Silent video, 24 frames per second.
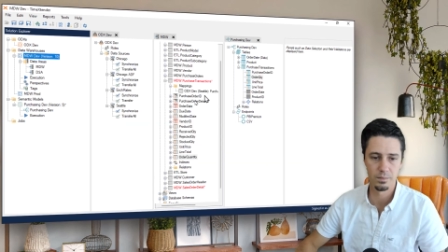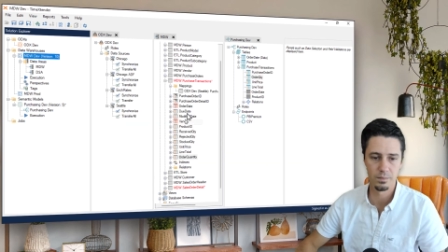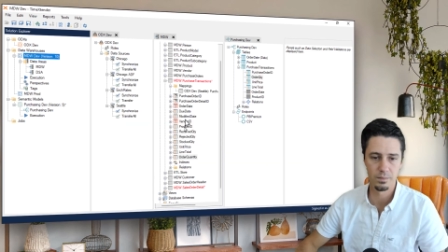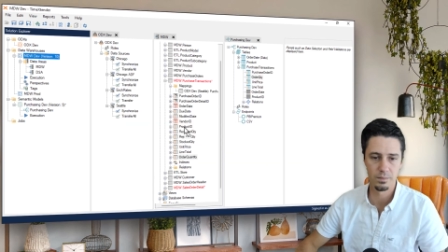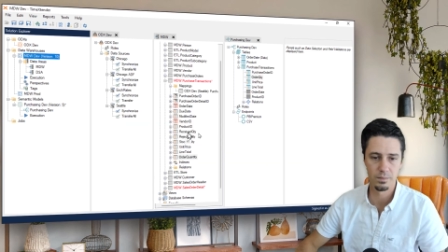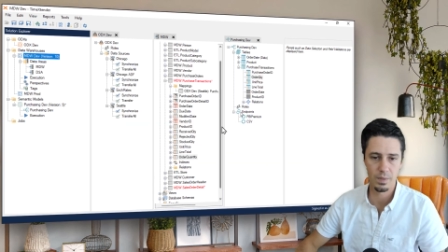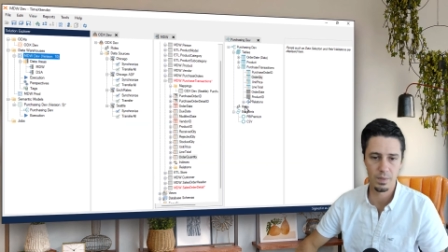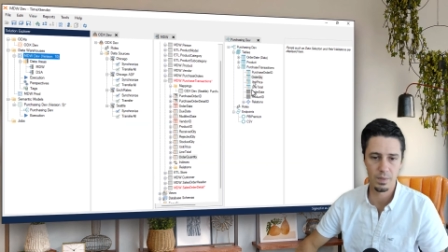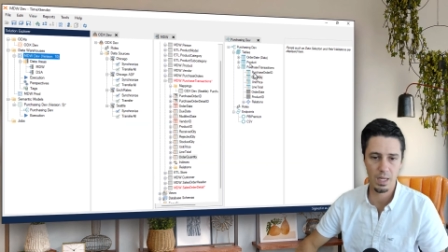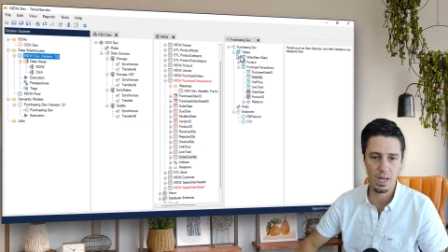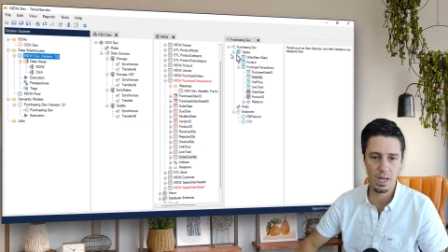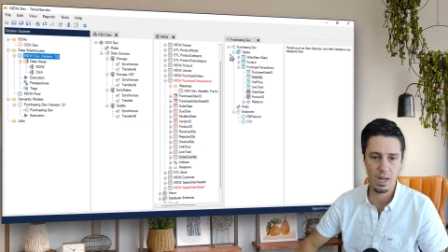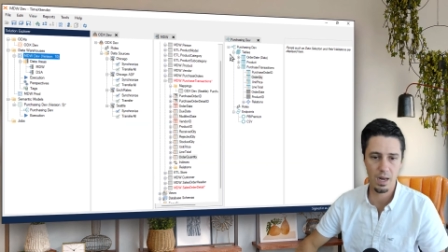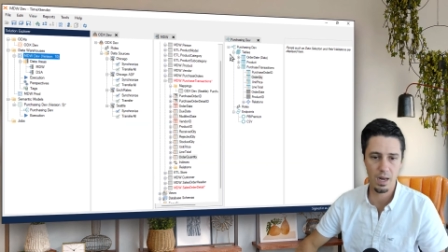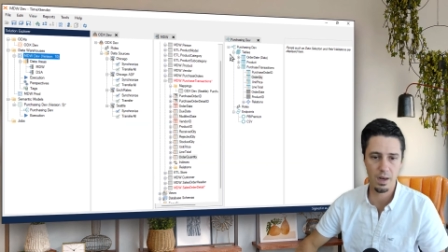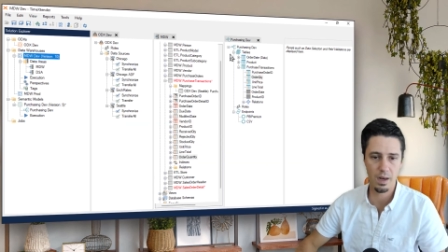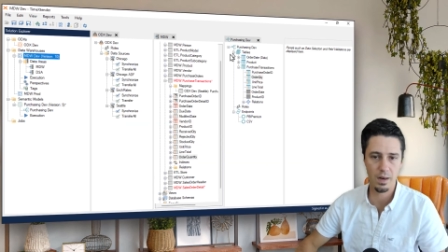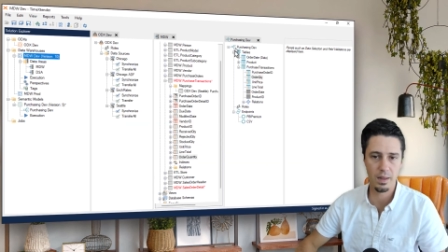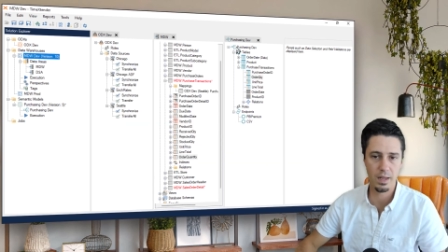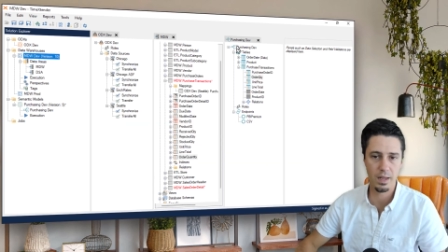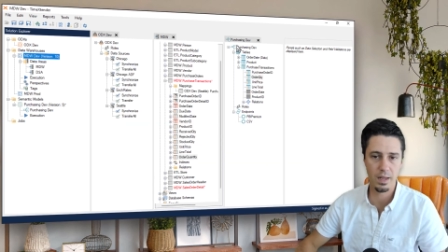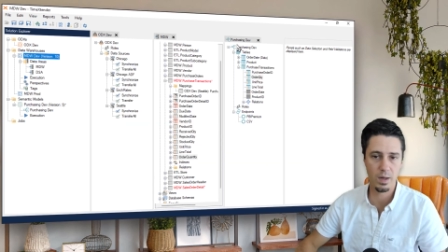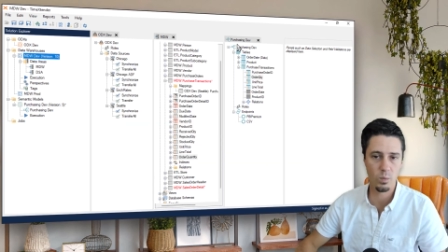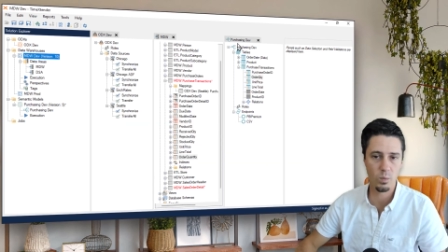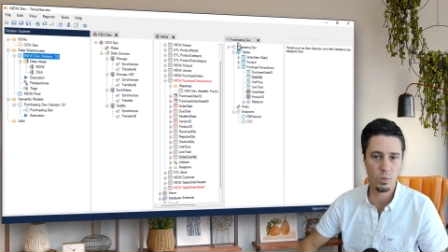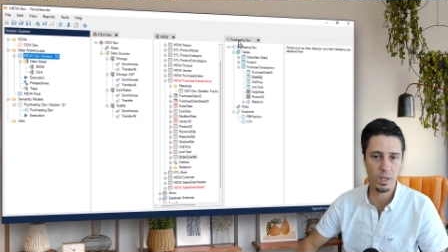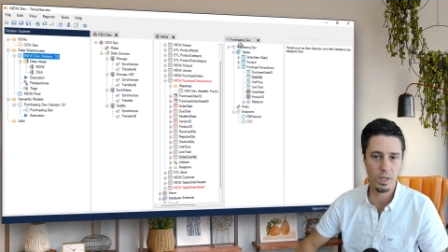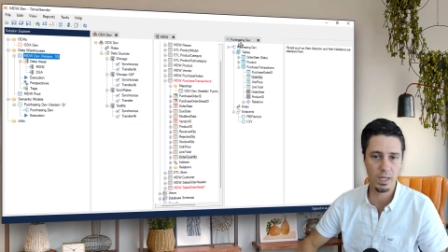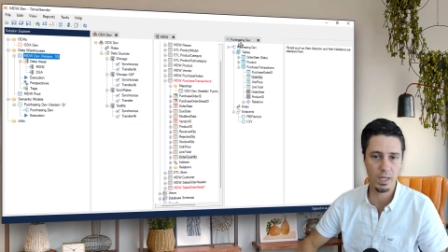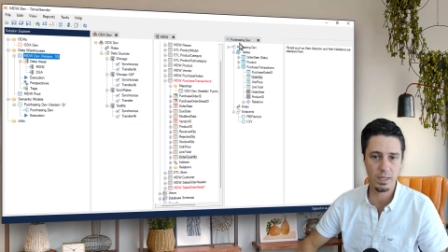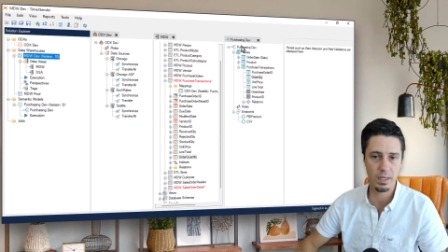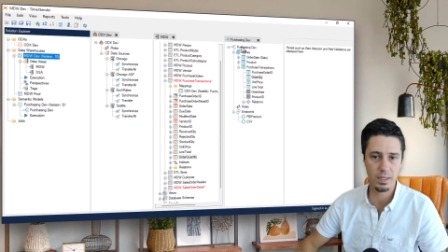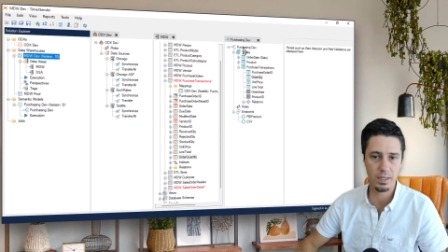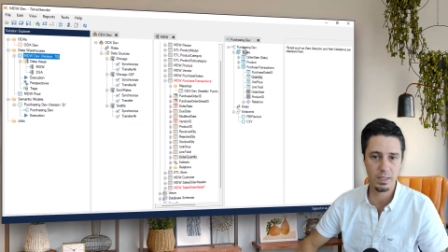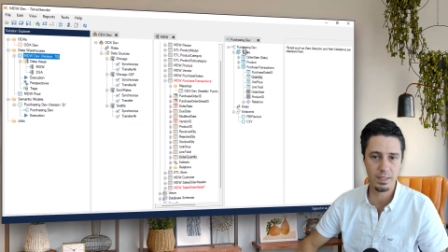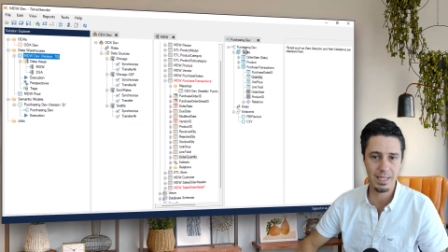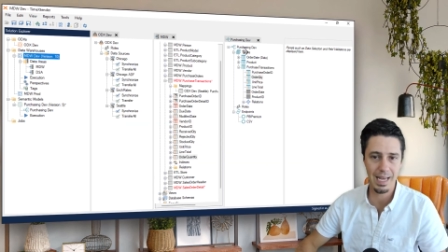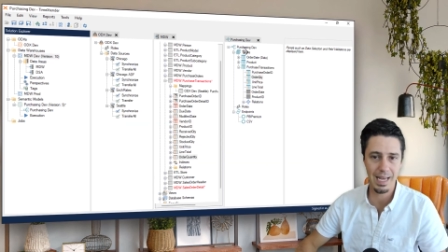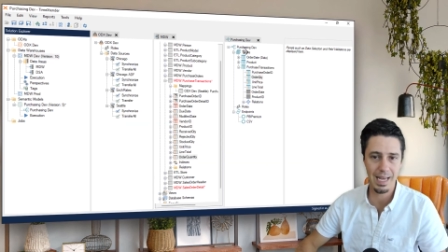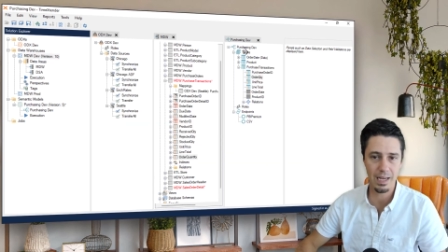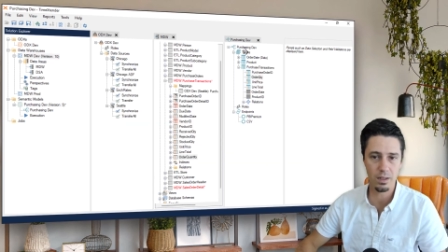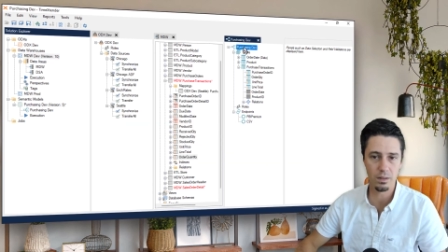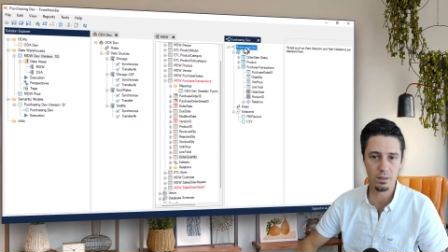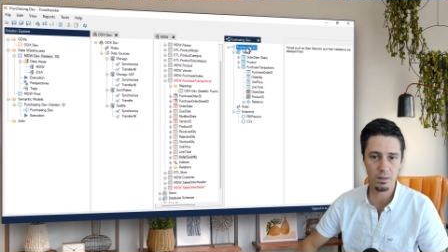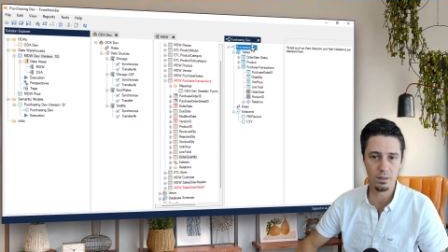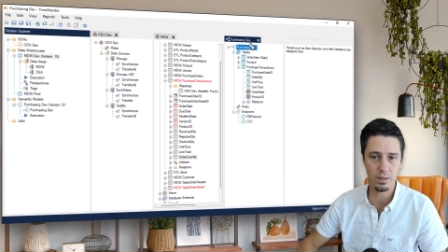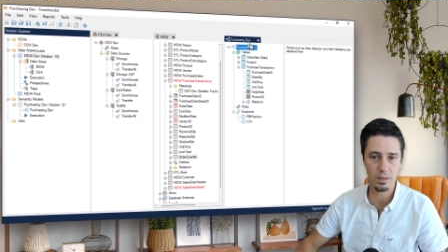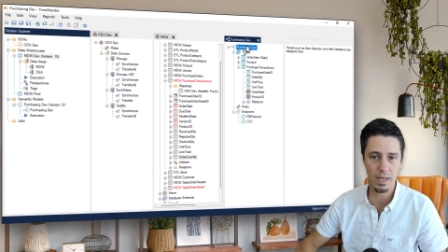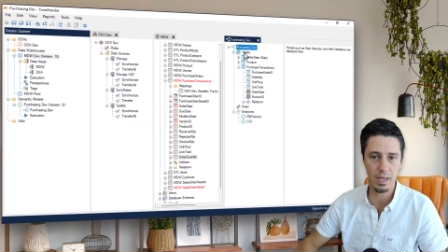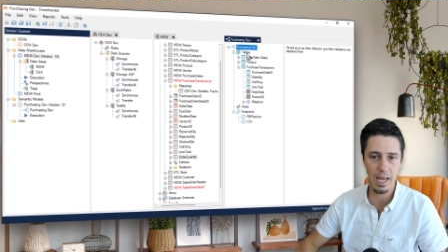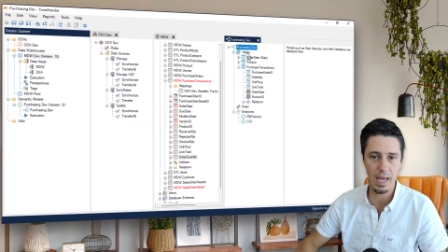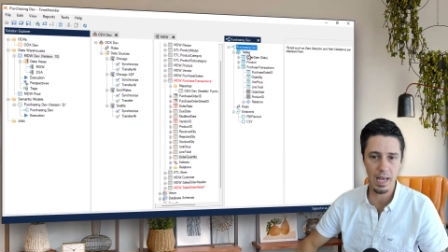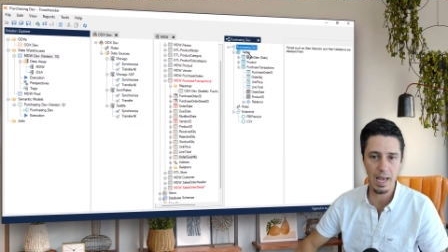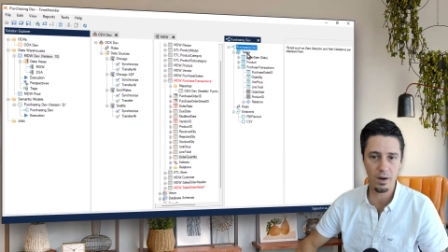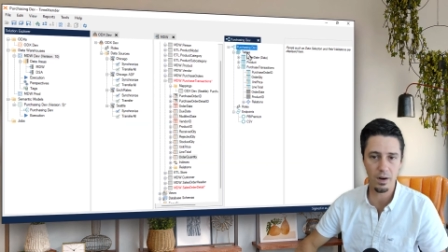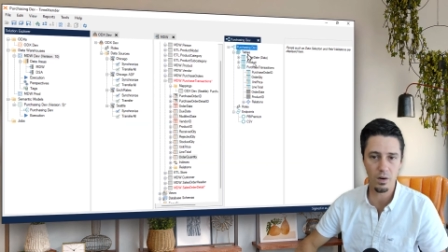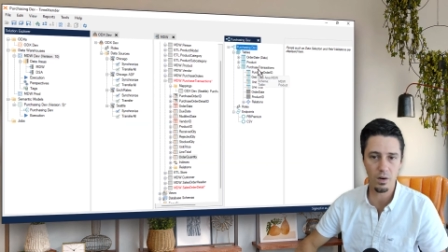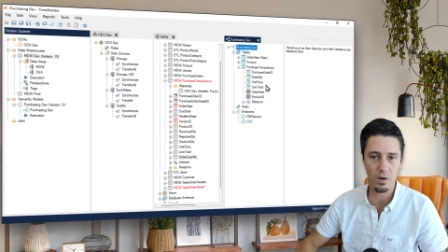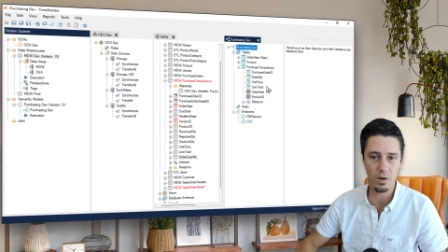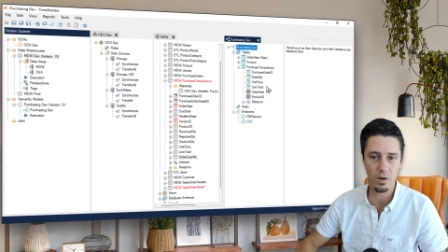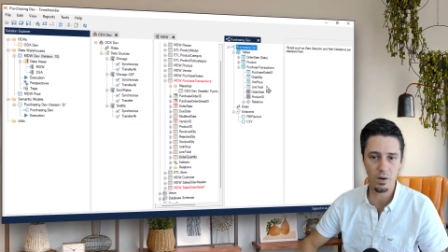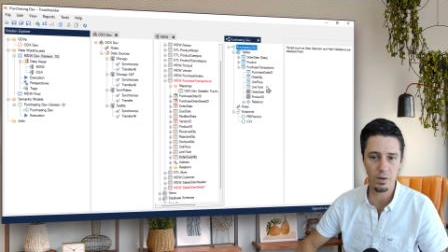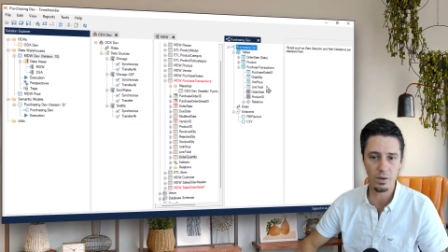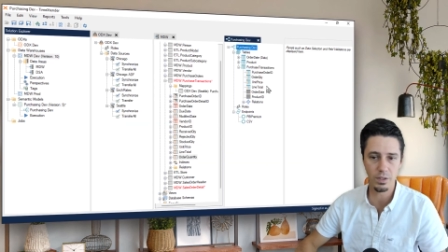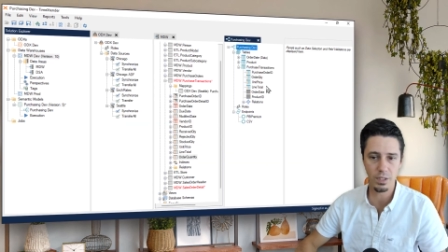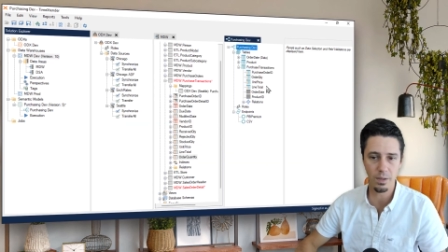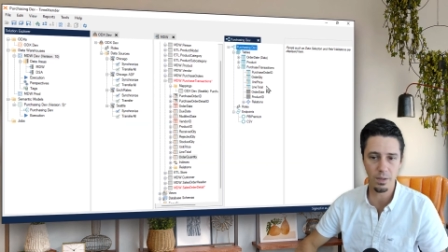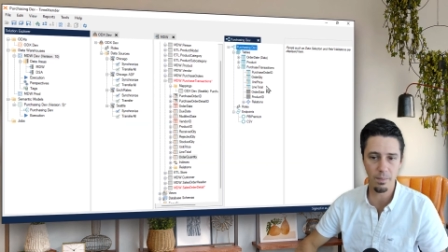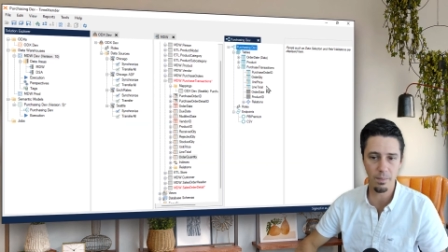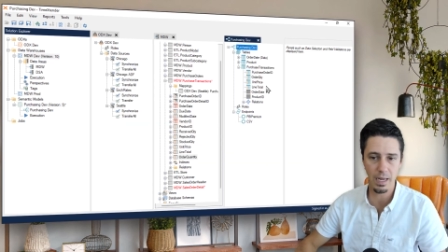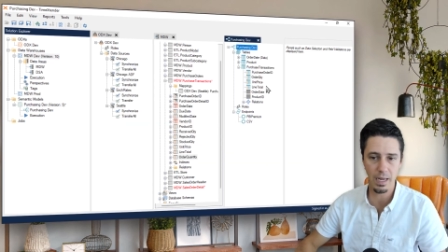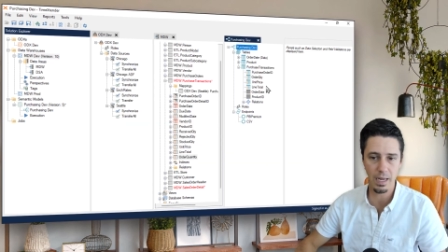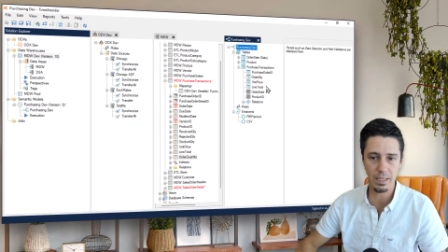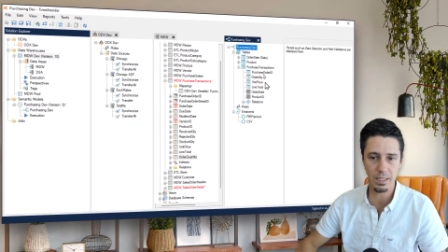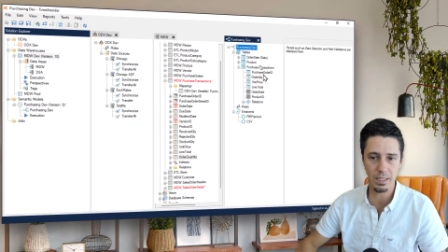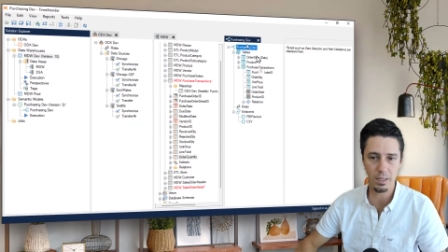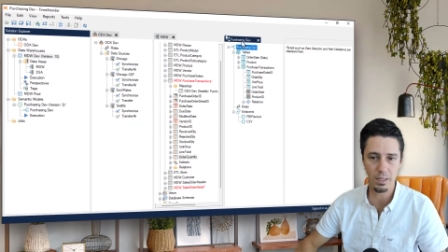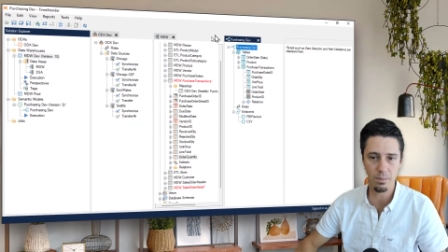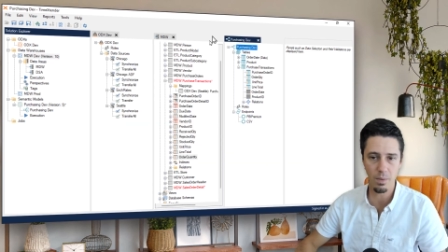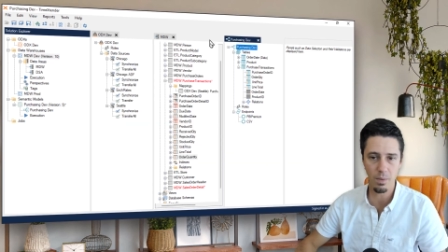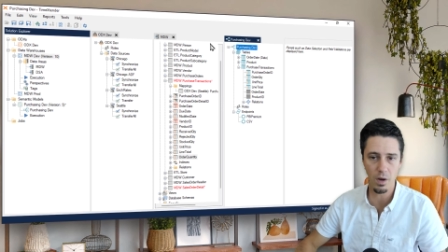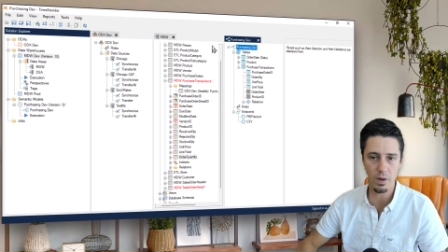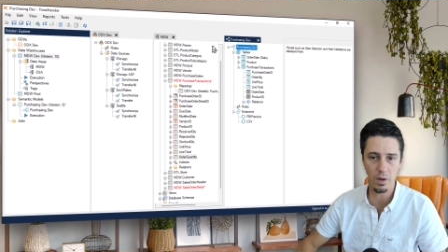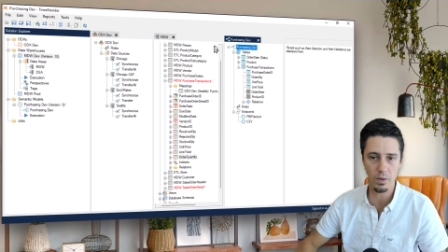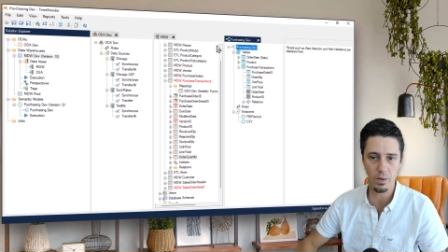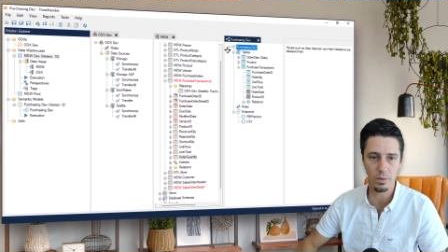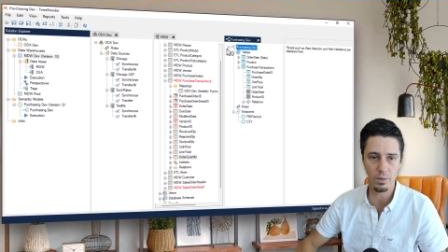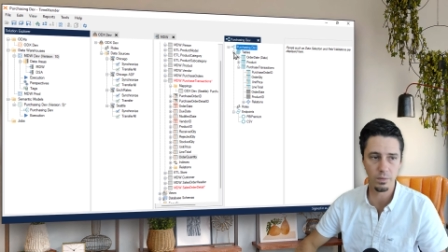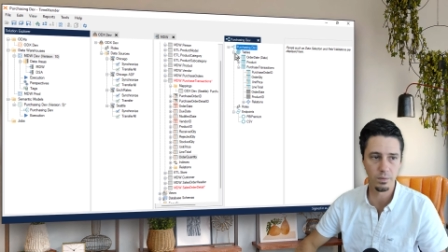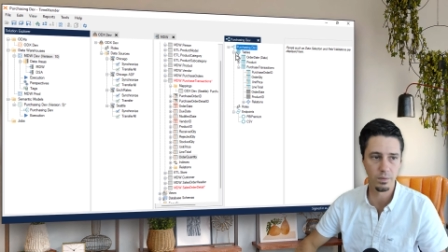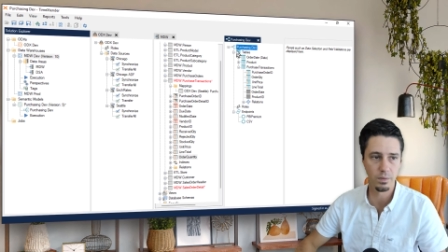and then we take a look at our semantic model,